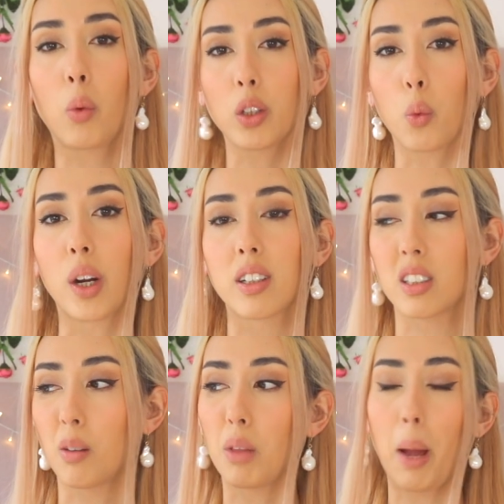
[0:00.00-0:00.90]
when you wear
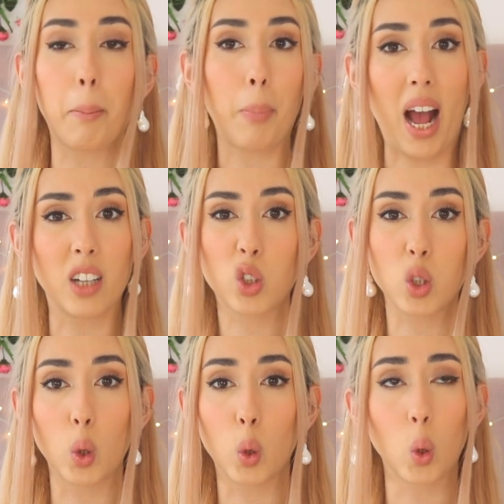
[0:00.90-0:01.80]
some like
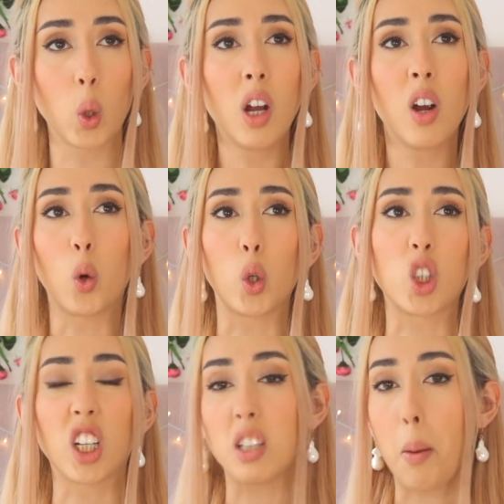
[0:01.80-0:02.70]
pastel or
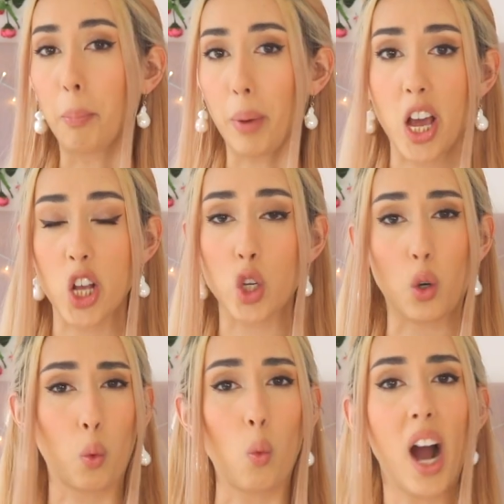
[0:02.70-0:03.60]
just beige
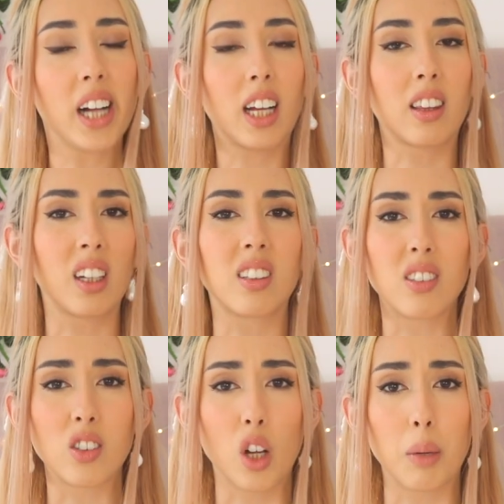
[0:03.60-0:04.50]
or white, I think
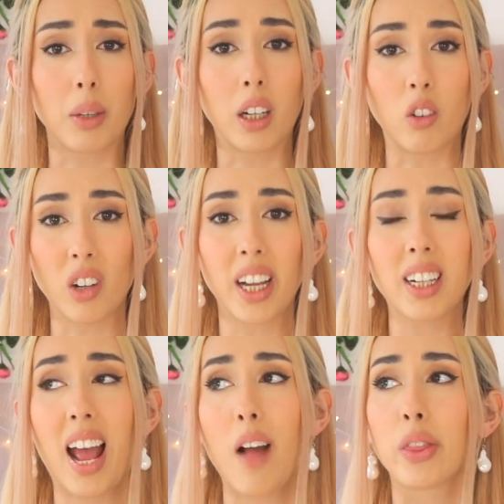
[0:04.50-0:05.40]
this is gonna be
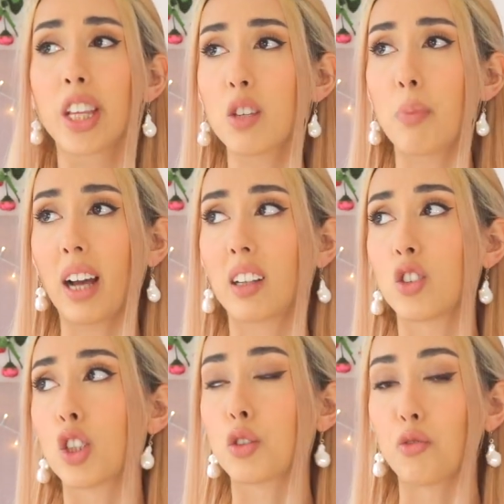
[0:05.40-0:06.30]
great. And this bag
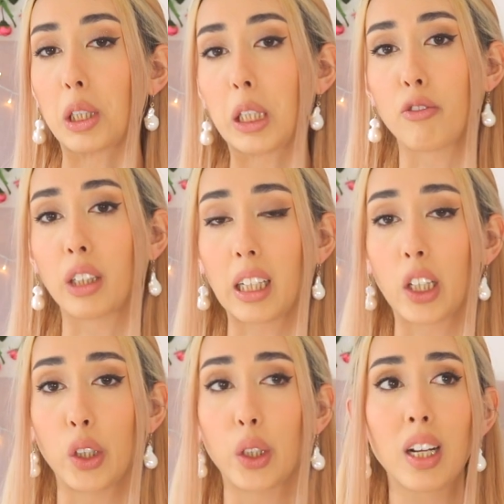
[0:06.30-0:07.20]
is just really really
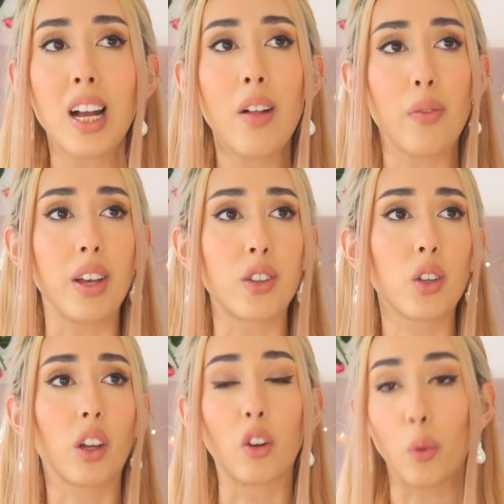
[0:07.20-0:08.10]
good.
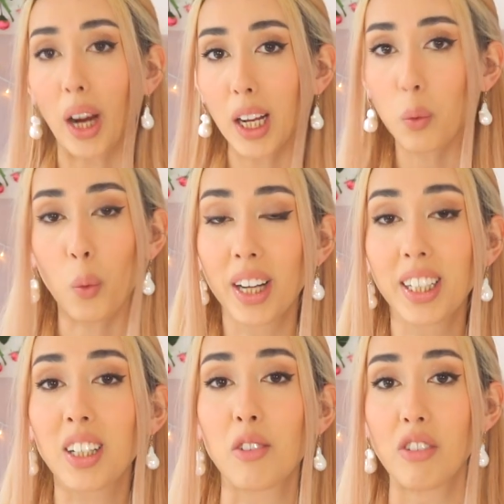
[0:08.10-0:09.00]
It's great when
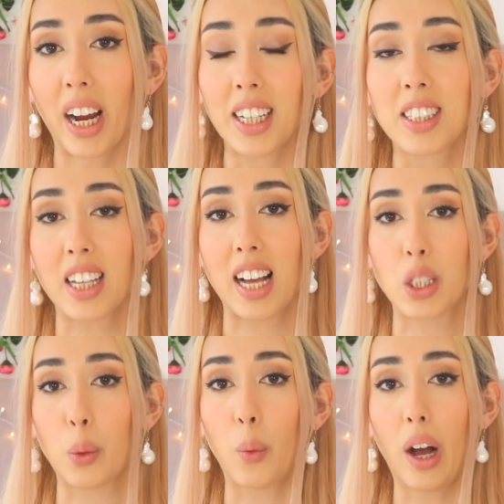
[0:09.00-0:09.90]
it rains
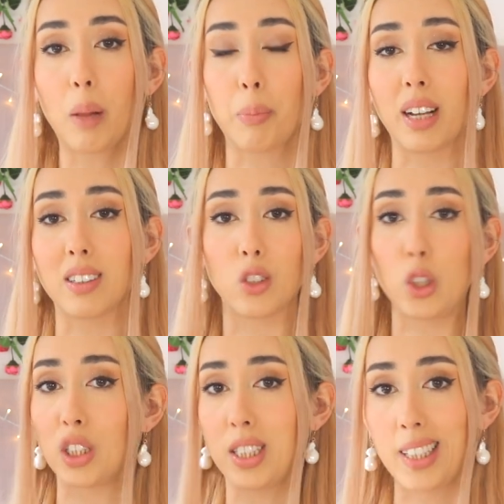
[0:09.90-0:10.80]
as well because it's
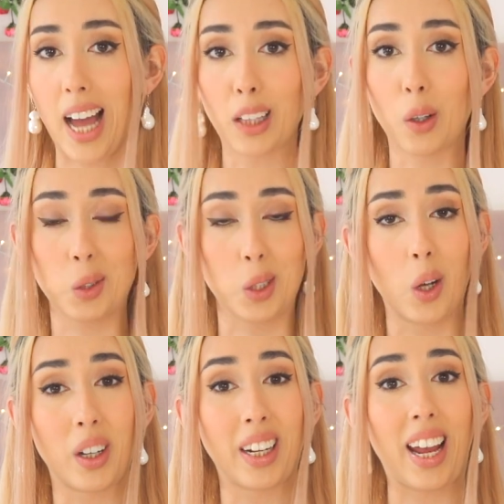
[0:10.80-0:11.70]
just nylon, it's
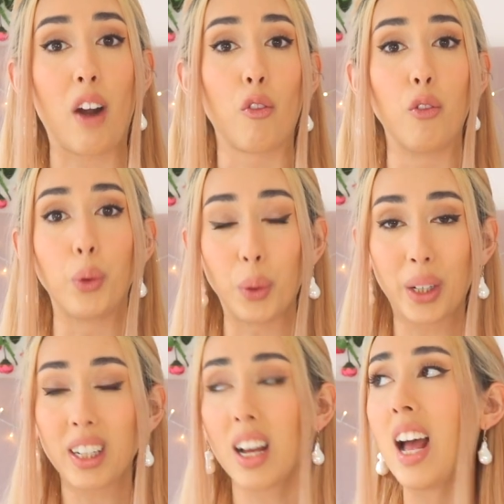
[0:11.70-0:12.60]
gonna get
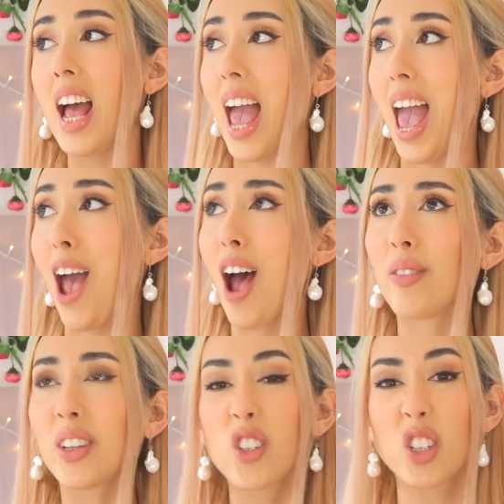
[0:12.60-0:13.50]
ruined,
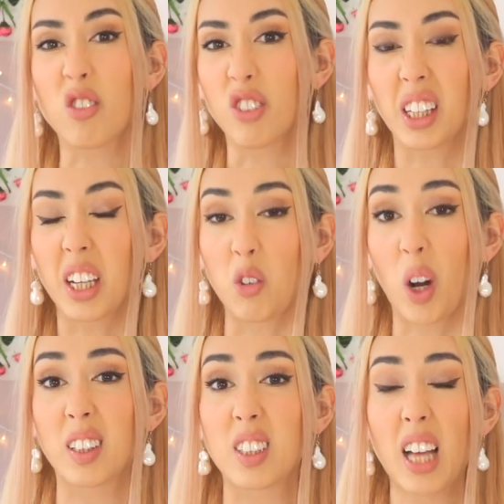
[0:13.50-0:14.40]
and it's just a really
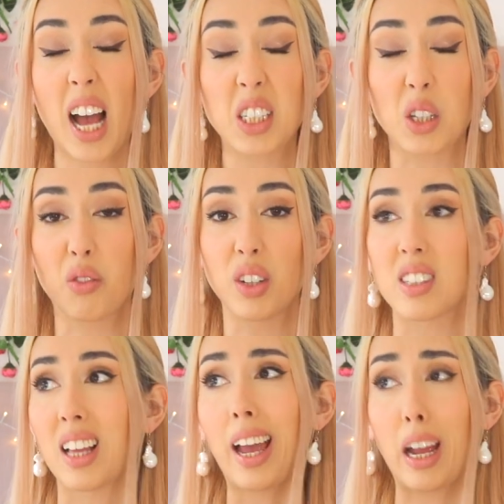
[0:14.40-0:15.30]
great size. It
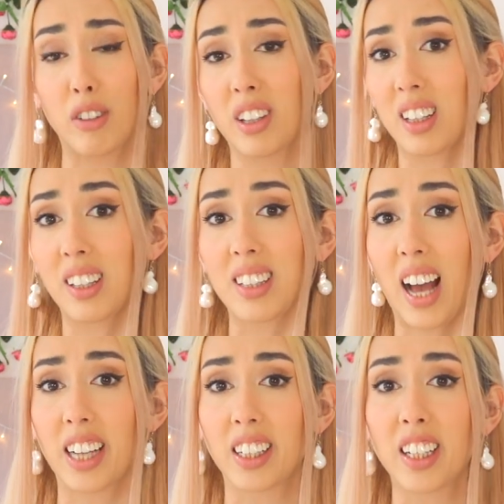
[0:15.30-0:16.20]
fits like everything
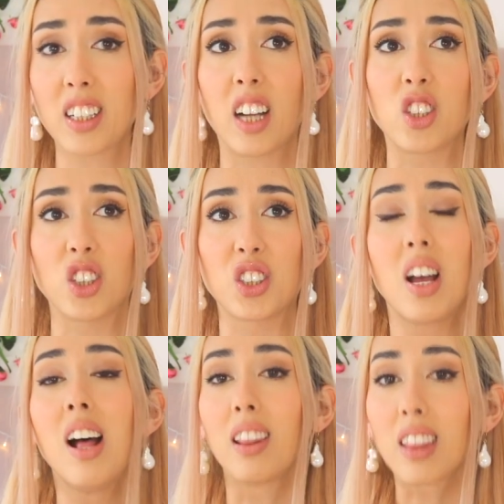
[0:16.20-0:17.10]
that I need. I just
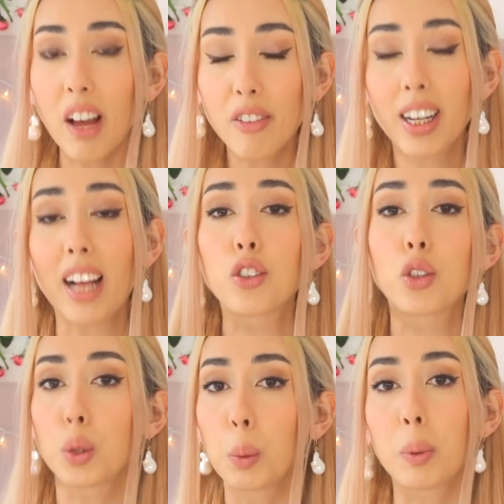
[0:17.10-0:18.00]
love it, and
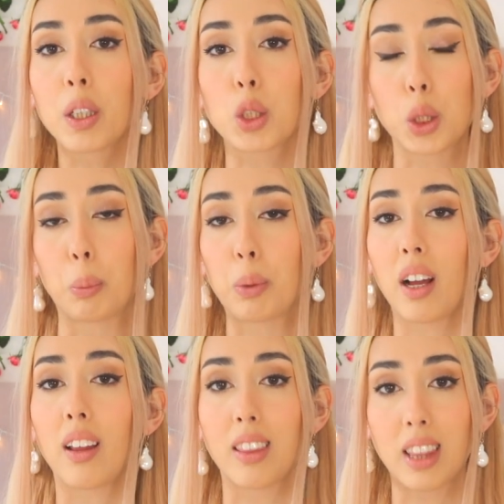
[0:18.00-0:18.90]
super
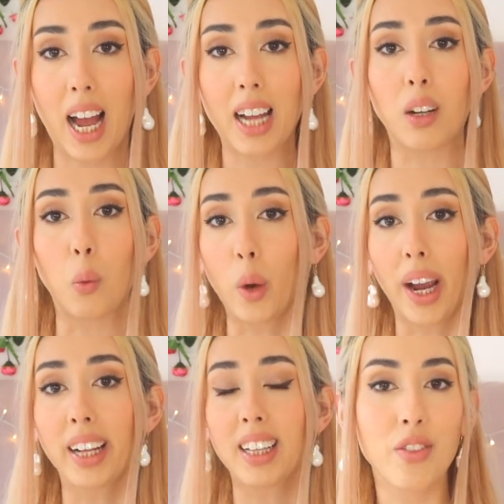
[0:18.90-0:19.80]
super
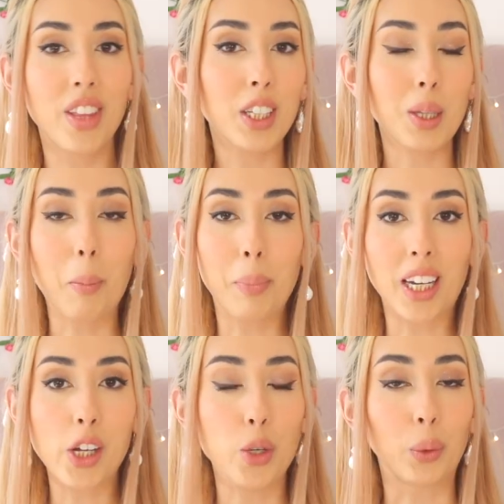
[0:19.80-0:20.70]
lightweight. Next
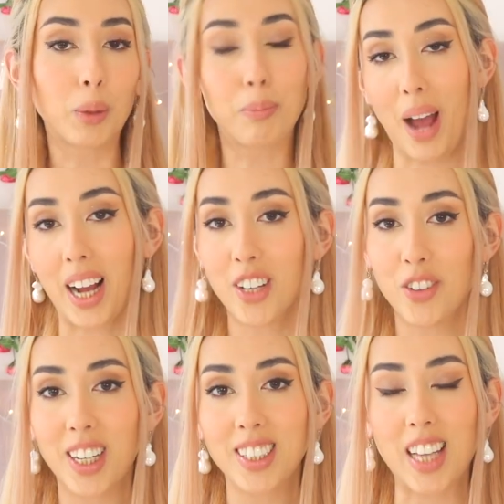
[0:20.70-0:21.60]
mini shoulder bag
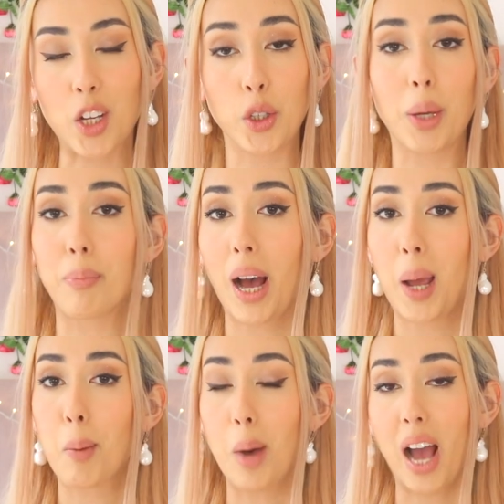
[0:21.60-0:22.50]
up here is actually
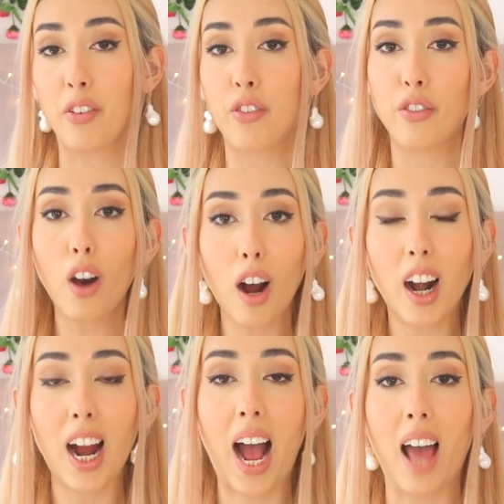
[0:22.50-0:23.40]
by by
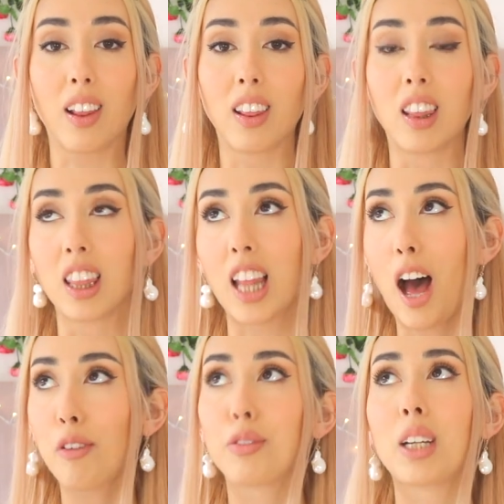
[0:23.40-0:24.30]
far. I
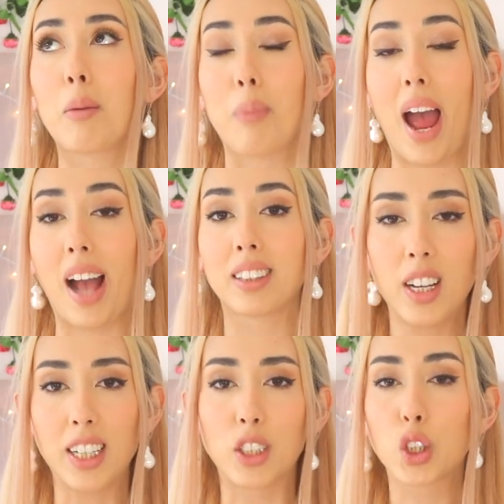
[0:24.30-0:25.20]
love their bags.
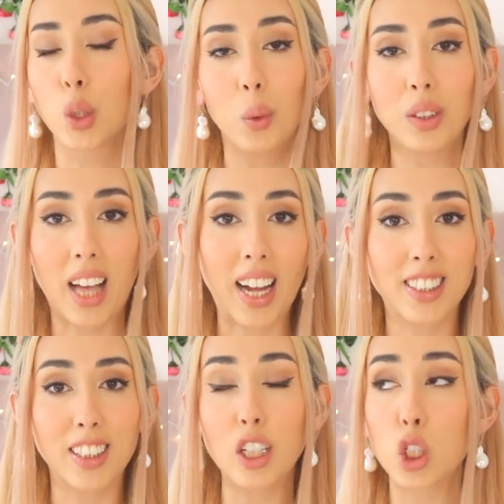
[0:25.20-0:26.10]
It's so
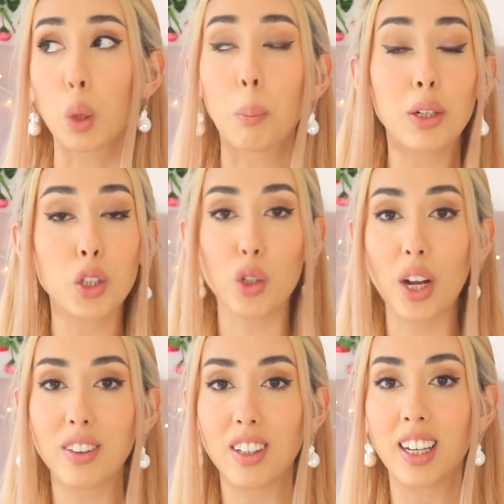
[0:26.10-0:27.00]
nineties, super
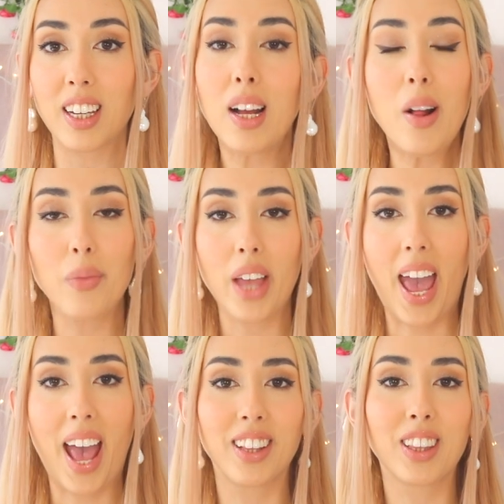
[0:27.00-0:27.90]
trendy,
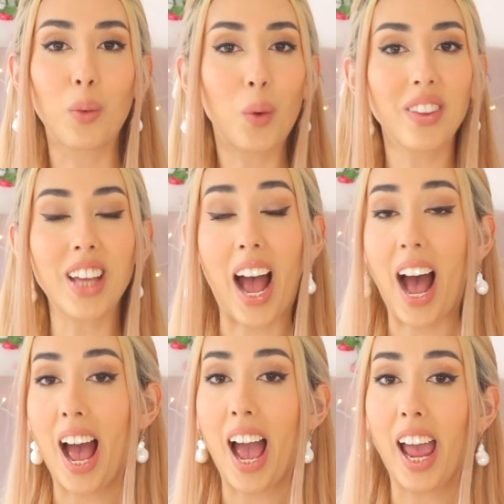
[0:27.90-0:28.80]
and the one that
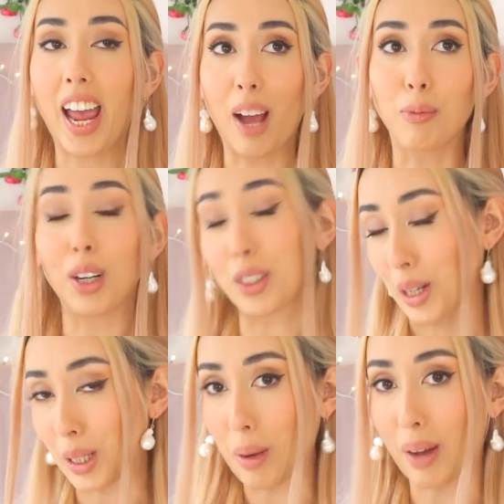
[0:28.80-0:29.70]
I am gonna
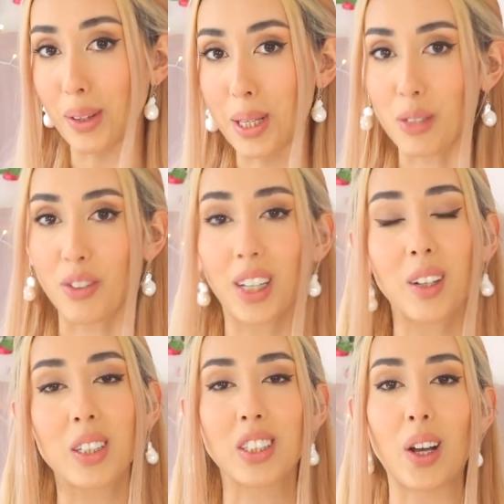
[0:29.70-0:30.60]
talk about in this
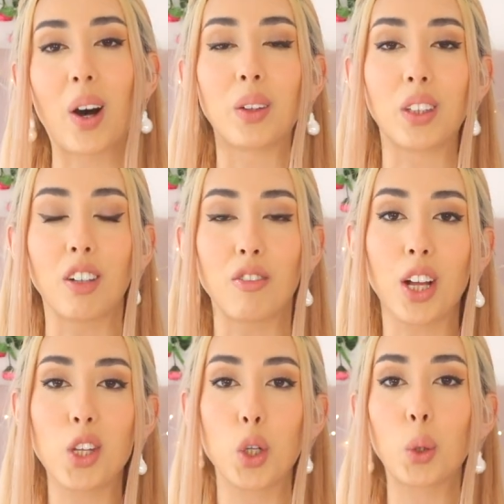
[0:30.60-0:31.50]
video is called the
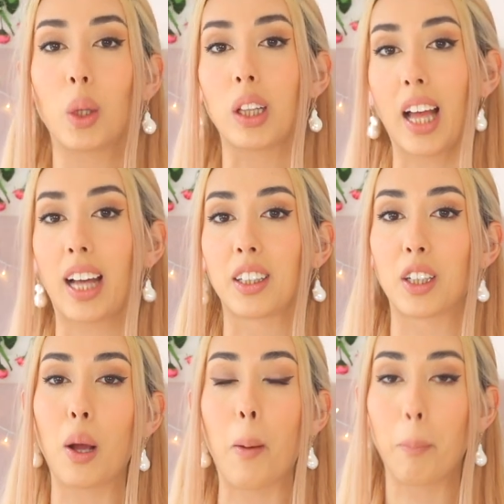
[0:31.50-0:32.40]
Rachel
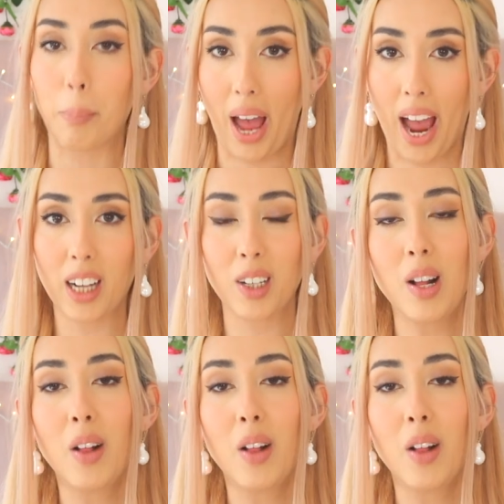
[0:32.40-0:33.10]
leather bag.